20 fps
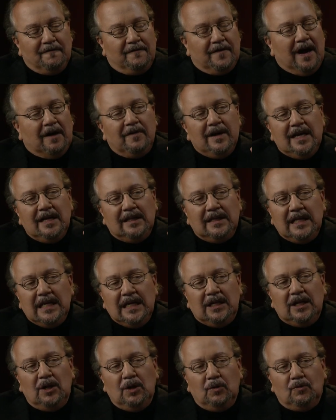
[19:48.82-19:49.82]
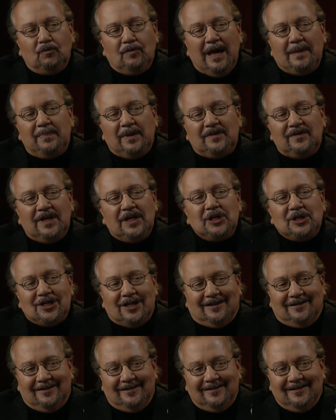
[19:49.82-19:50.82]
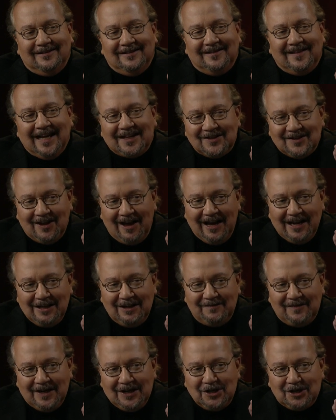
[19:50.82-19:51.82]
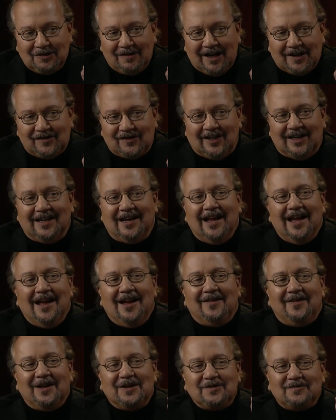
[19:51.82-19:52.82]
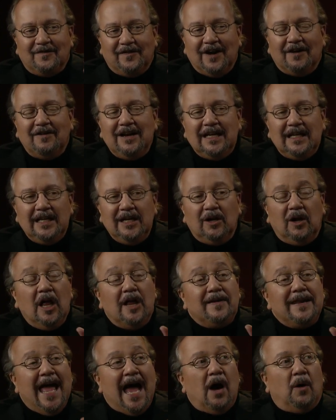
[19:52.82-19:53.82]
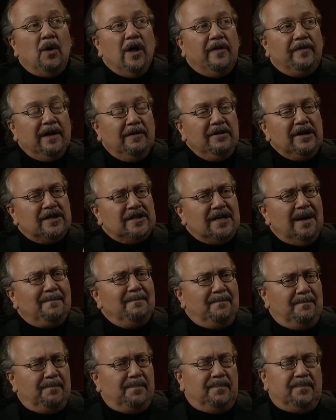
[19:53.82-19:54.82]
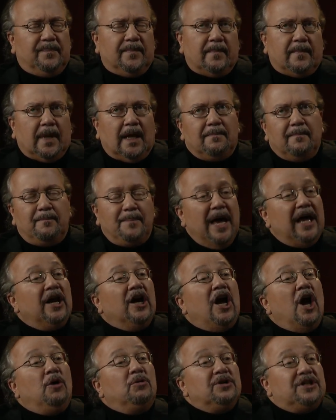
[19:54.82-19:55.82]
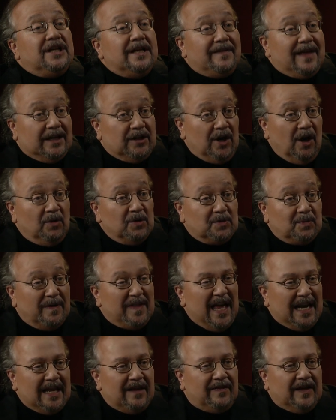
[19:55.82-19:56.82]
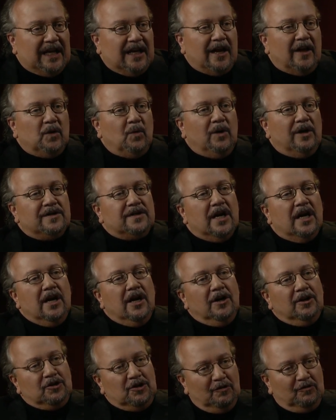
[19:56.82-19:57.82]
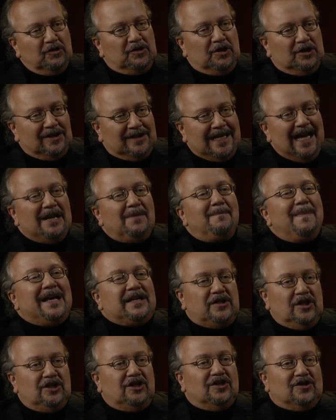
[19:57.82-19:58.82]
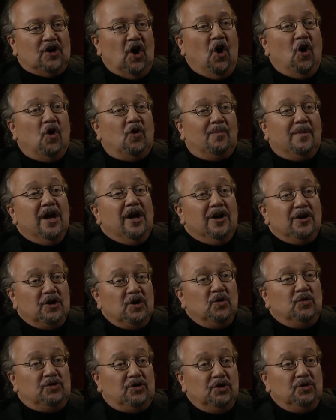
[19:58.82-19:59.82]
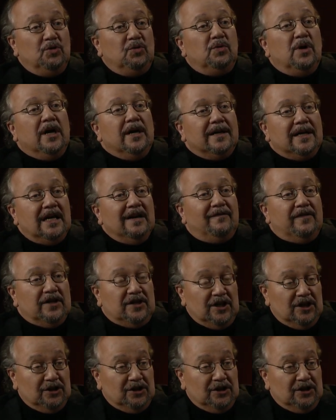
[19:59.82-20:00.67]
very little repetition. That's kind of interesting. There's very little. Now, there is some pedagogy that goes with anything. In other words, to send messages home, you do give us